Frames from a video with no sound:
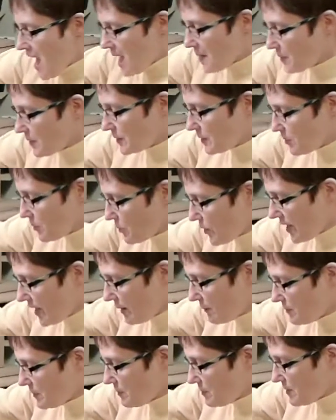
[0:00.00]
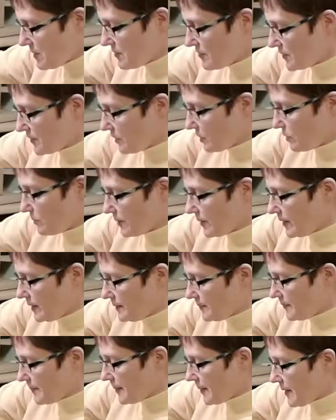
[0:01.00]
I'm going to break up the beef a little bit.
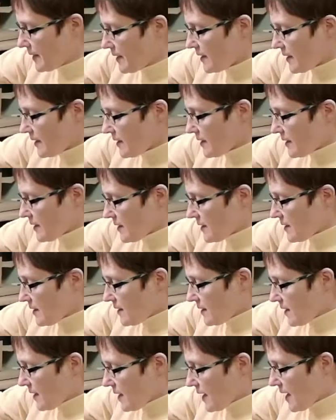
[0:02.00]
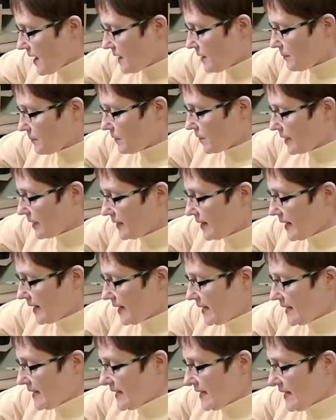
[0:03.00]
And I'm going to let
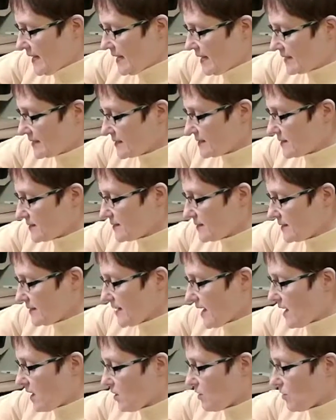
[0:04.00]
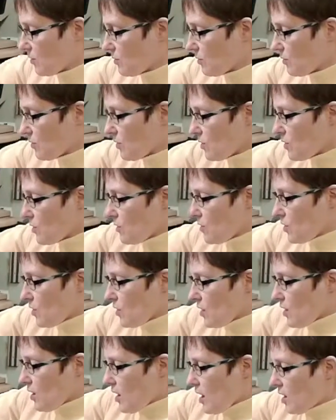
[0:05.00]
it heat. Now,
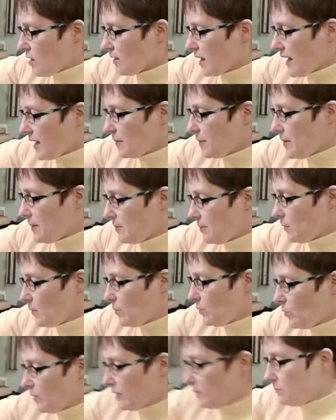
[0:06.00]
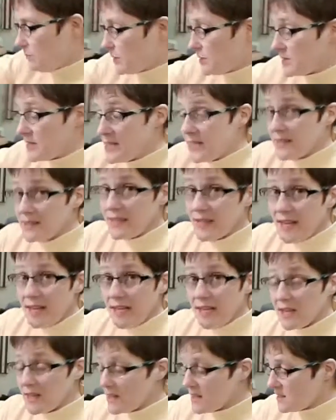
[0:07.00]
a lot of people would put seasoning
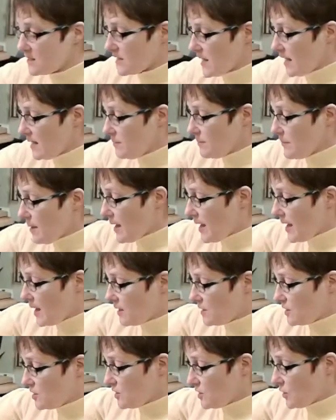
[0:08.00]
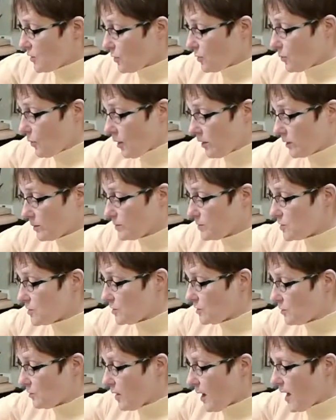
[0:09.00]
in it this time, and you're welcome
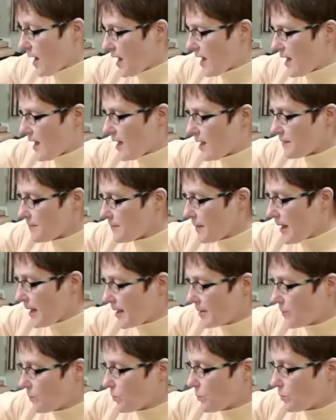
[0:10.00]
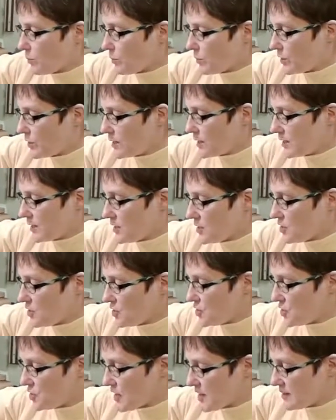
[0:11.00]
to. I will put it in
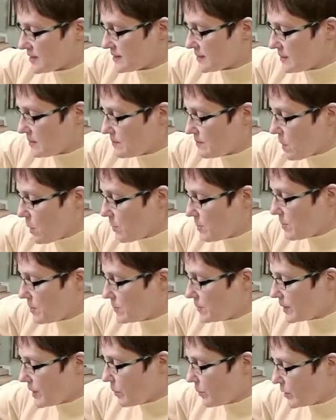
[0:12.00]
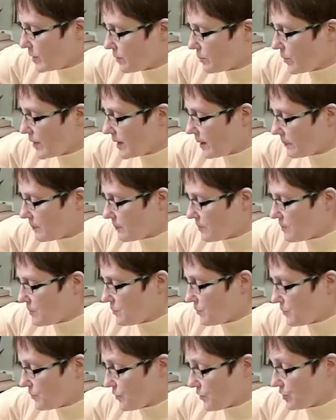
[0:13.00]
just a moment, but I want to break up the beef
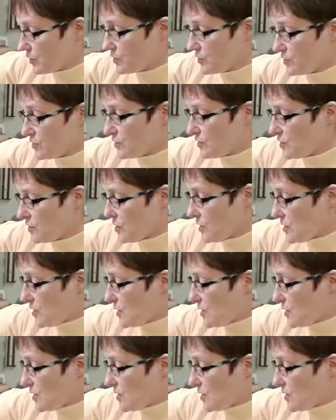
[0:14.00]
first.